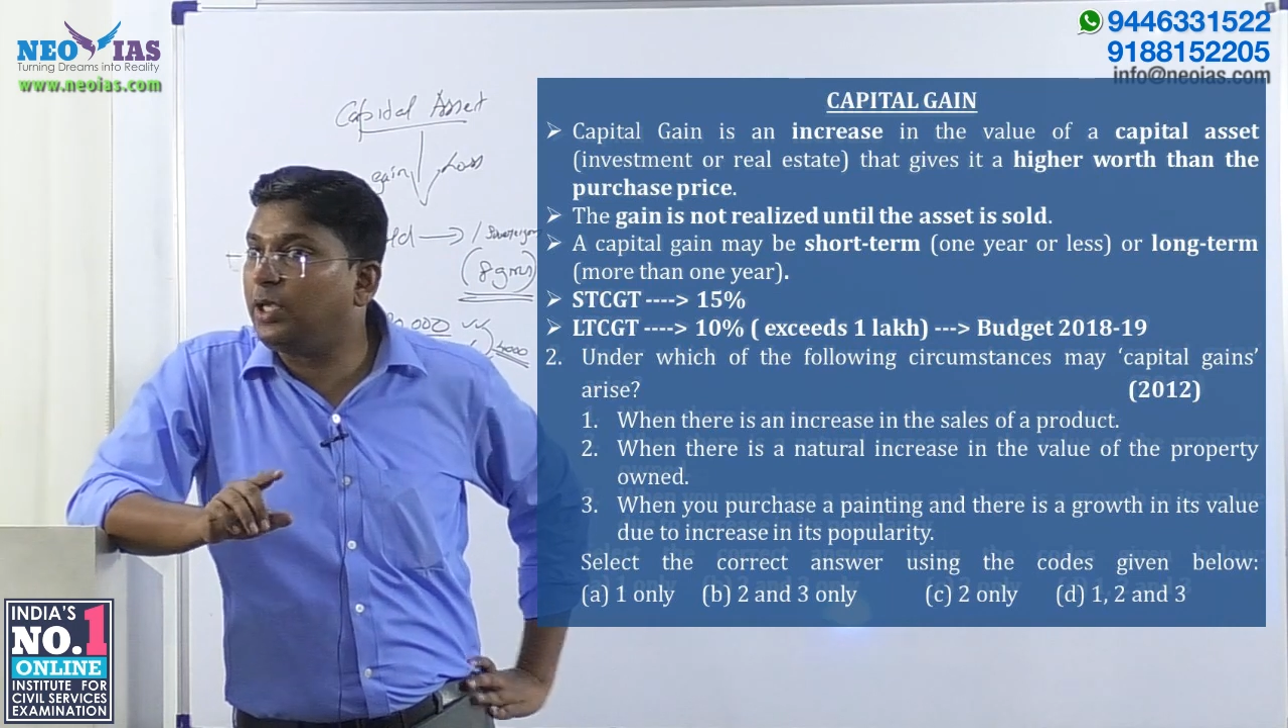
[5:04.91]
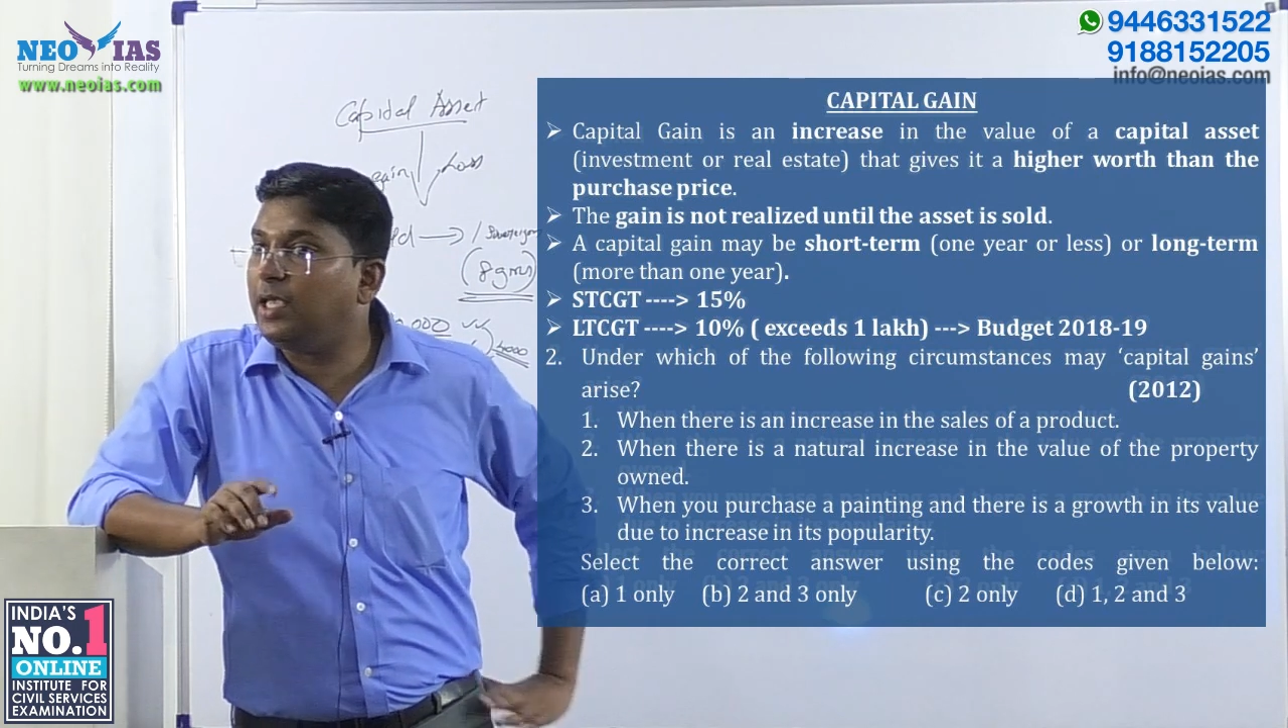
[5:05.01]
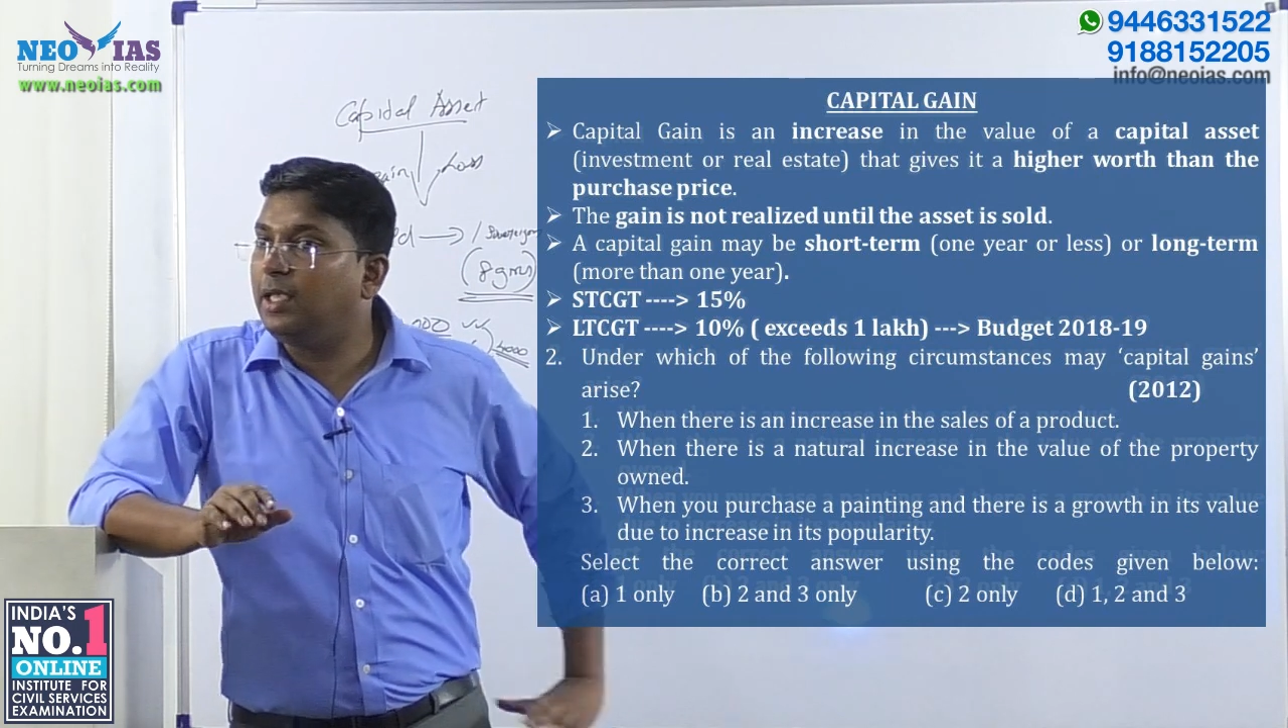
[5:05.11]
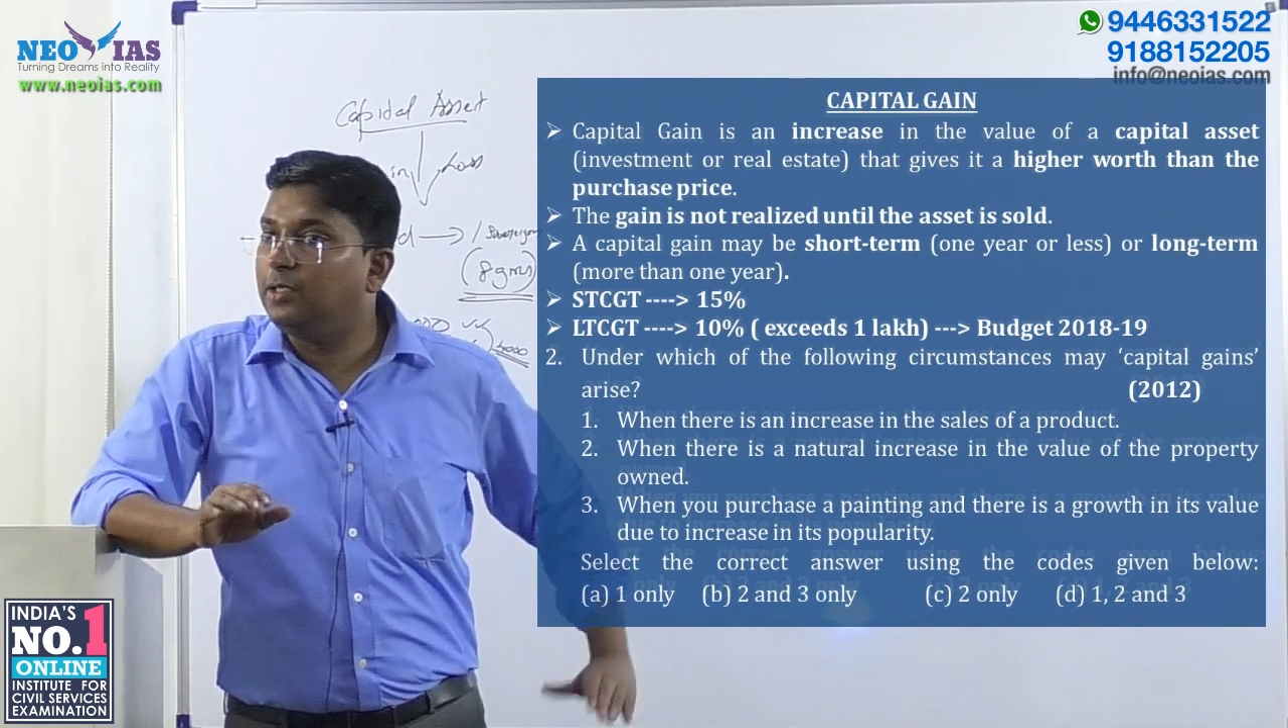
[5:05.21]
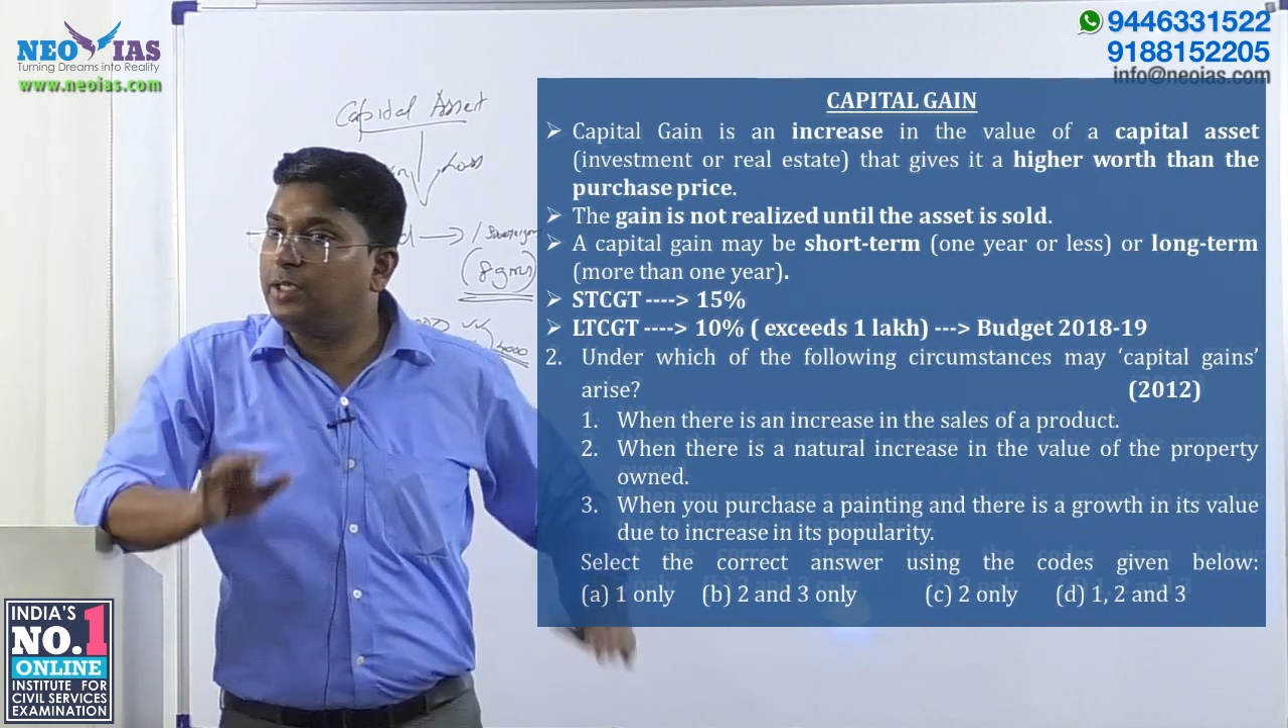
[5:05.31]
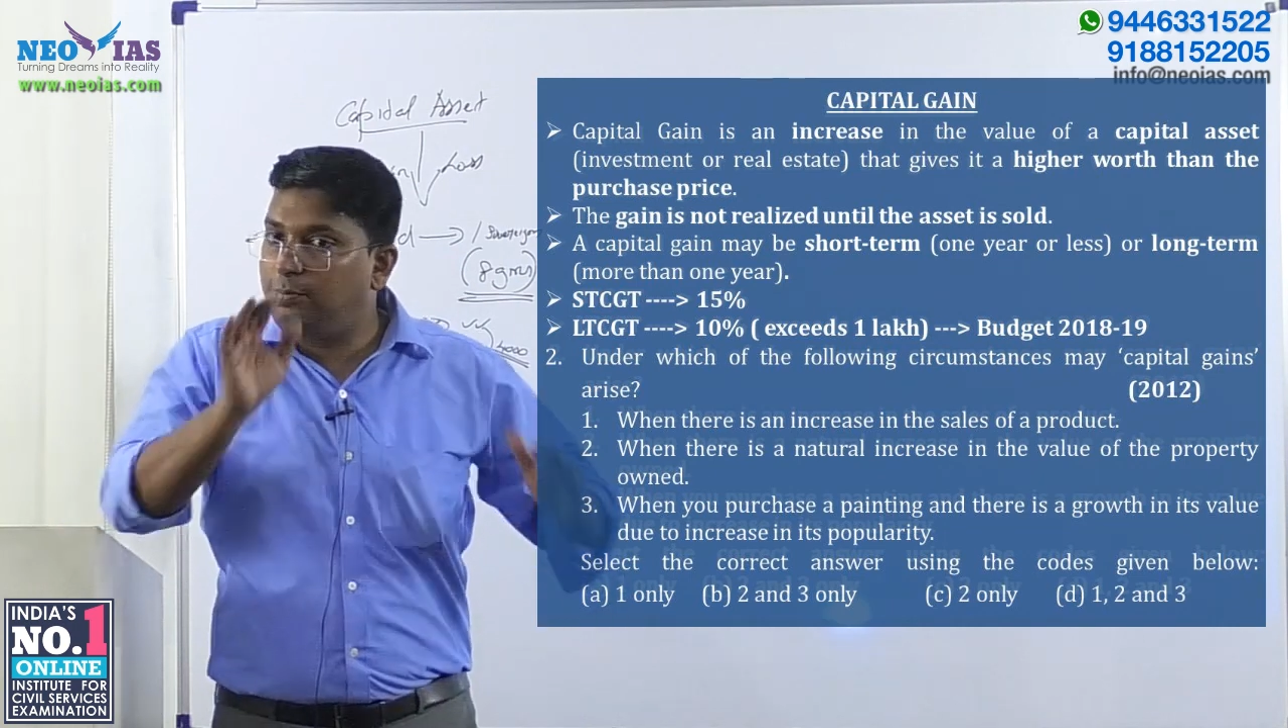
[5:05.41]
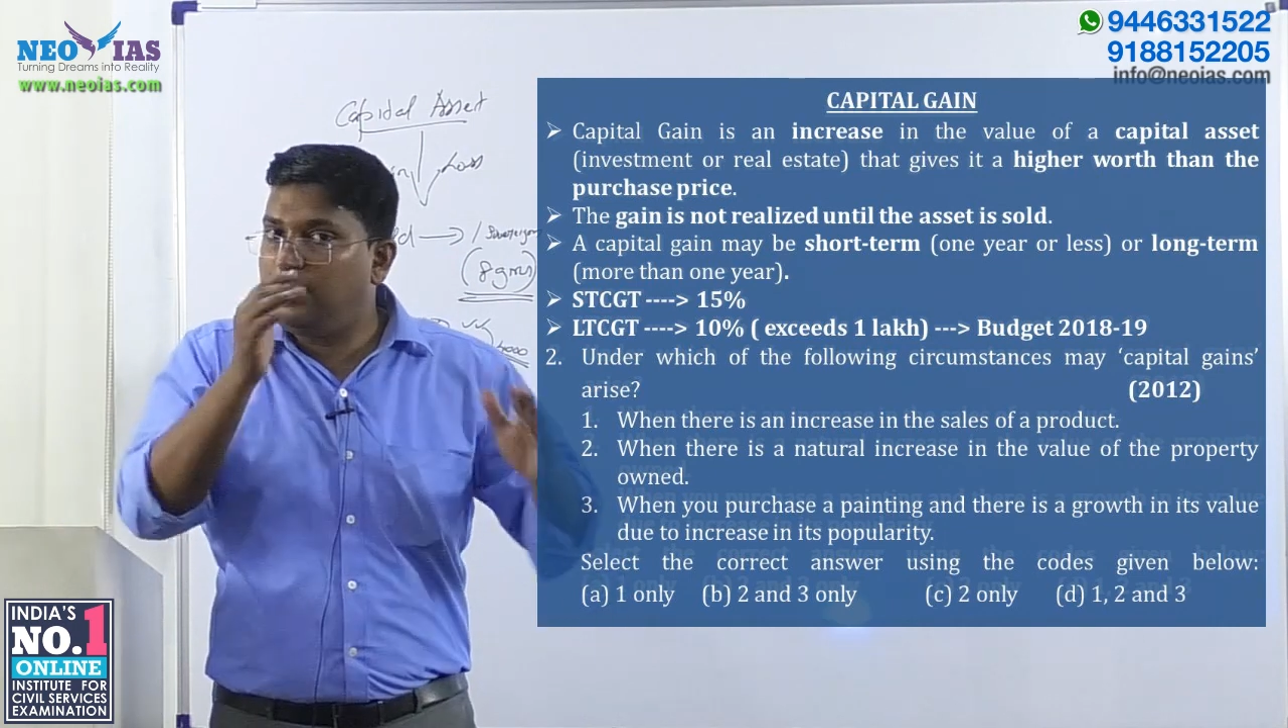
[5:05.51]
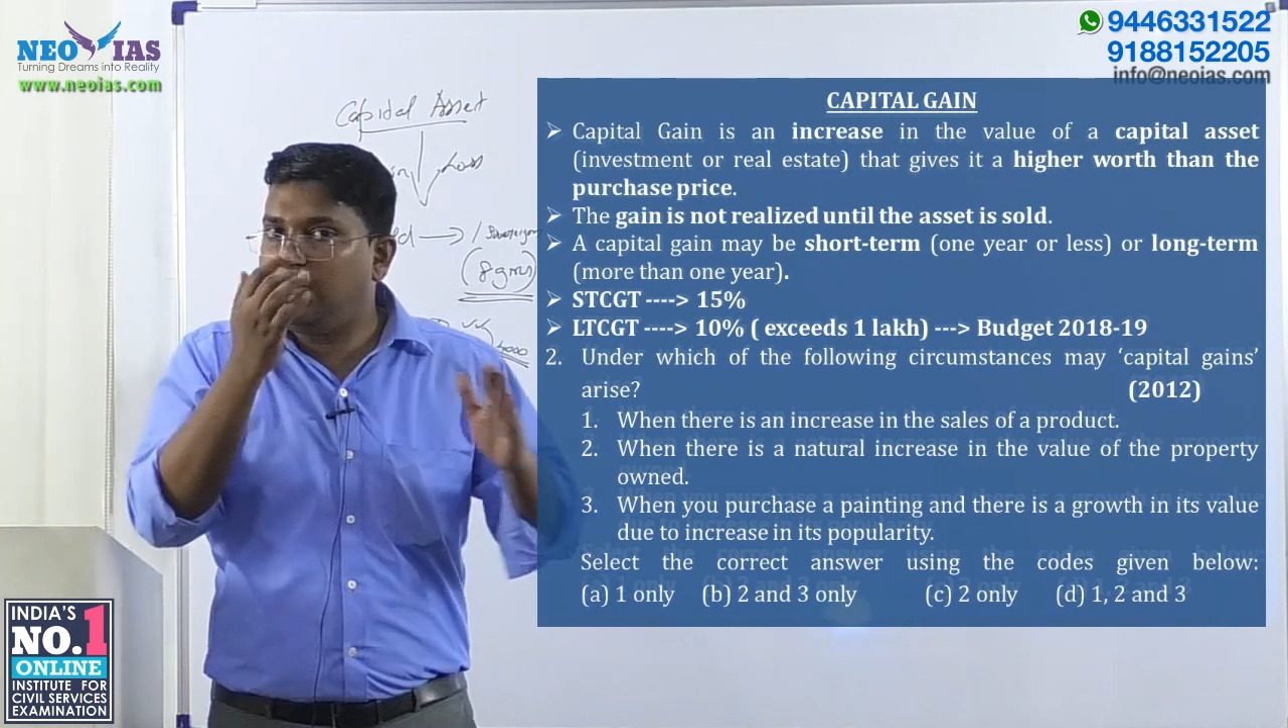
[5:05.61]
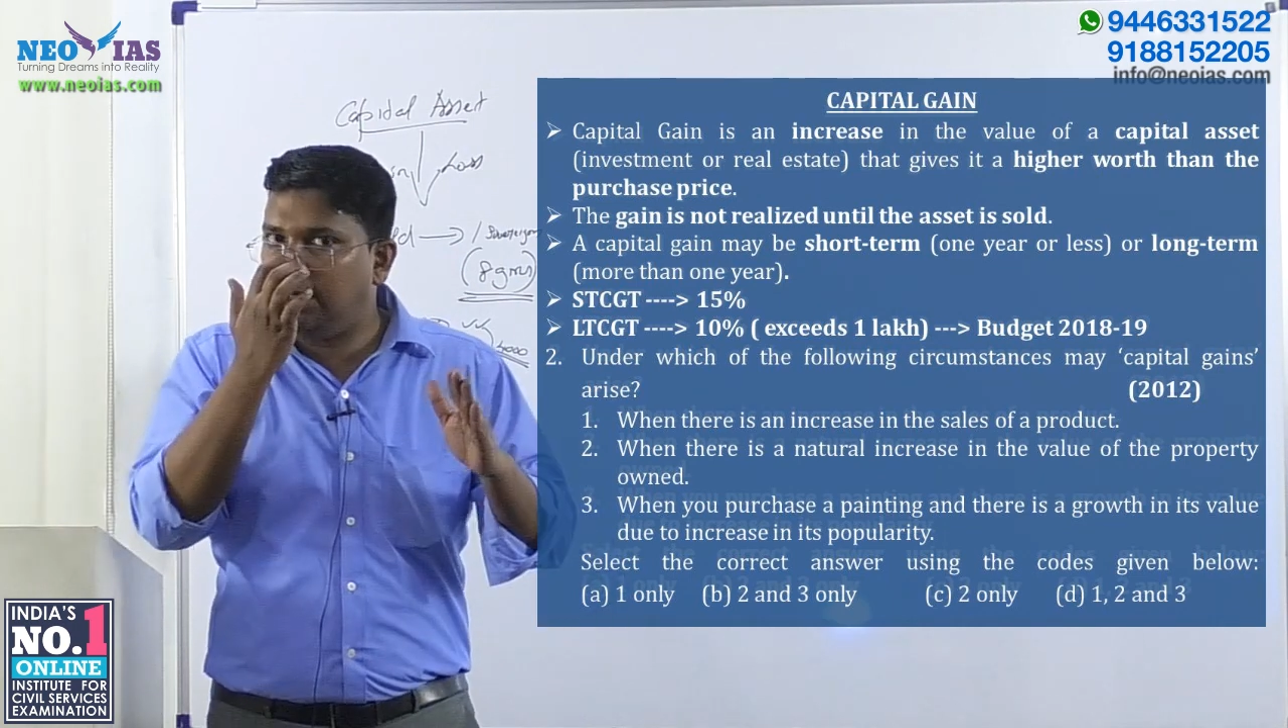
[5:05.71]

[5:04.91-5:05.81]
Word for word: Okay, so it,